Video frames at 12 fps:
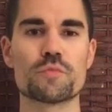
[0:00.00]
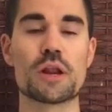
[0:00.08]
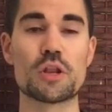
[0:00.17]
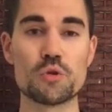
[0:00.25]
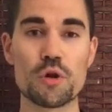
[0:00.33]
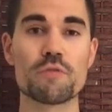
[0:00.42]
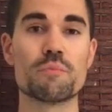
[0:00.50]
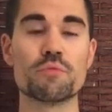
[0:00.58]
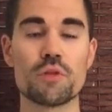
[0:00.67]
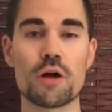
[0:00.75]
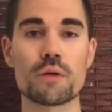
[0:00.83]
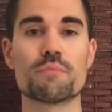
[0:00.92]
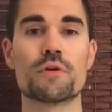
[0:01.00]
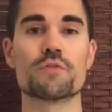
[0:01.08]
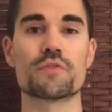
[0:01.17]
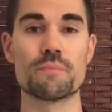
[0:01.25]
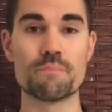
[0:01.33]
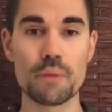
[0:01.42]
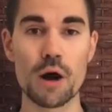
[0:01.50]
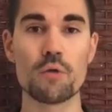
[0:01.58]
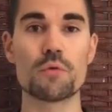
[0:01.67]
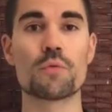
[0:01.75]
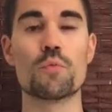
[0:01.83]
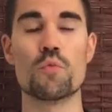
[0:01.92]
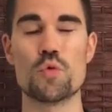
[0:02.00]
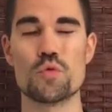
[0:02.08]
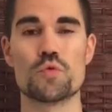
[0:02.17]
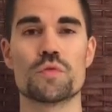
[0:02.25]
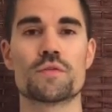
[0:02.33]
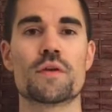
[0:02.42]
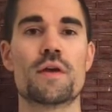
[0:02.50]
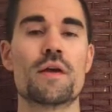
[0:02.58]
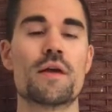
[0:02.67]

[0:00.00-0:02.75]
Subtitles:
but I do have a blog post about wounds